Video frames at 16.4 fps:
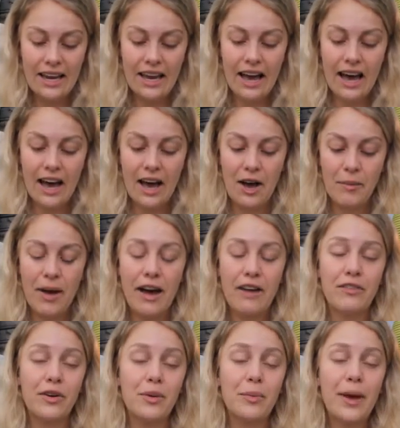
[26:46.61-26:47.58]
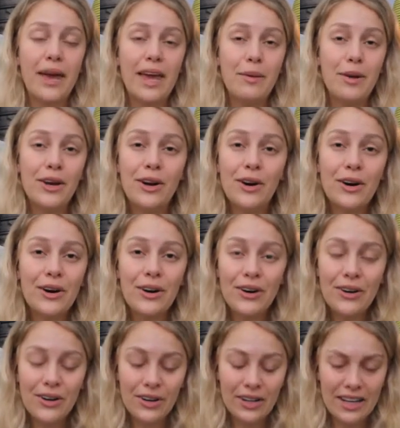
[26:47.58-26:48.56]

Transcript: um, have her baby girl.